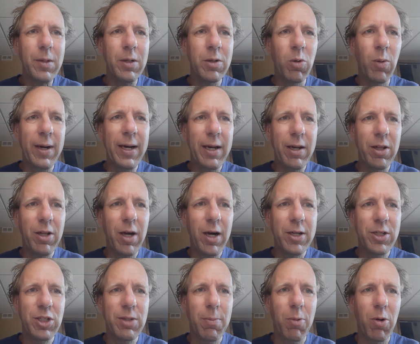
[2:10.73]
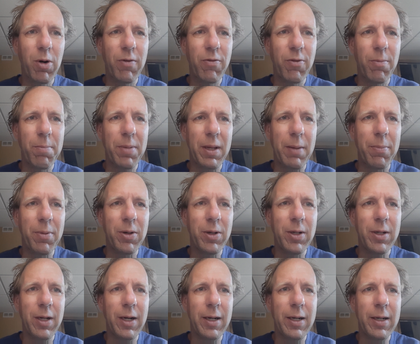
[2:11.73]
I had a lot of support from
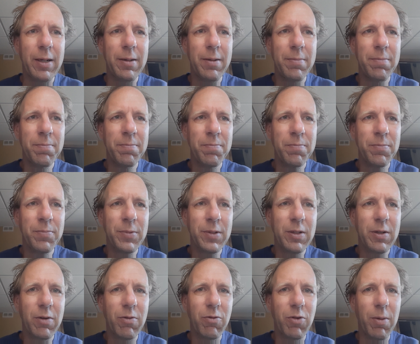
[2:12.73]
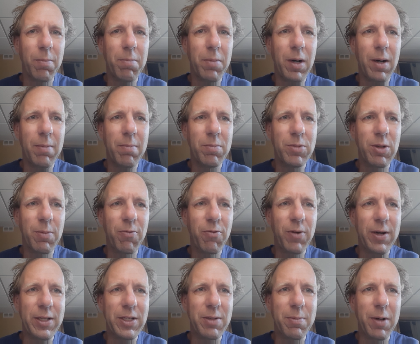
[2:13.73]
people, from Mom. Some
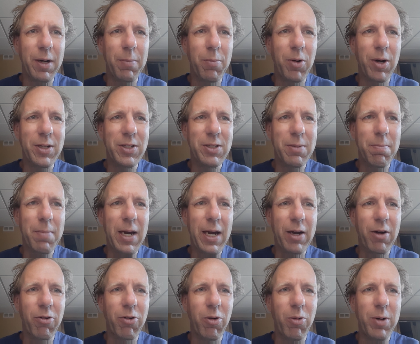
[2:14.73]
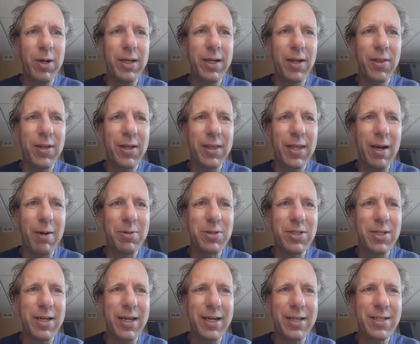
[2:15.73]
friends of mine brought some macaroni. I think that was
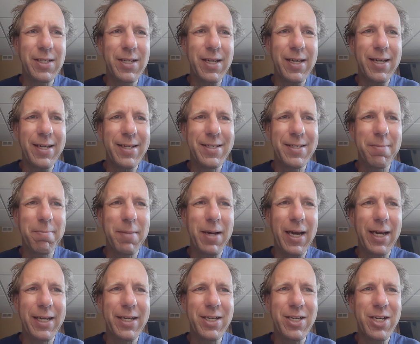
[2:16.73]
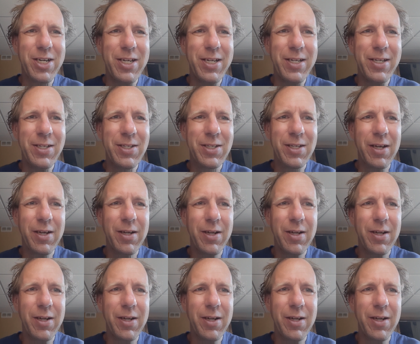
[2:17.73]
the next day, some mac and cheese.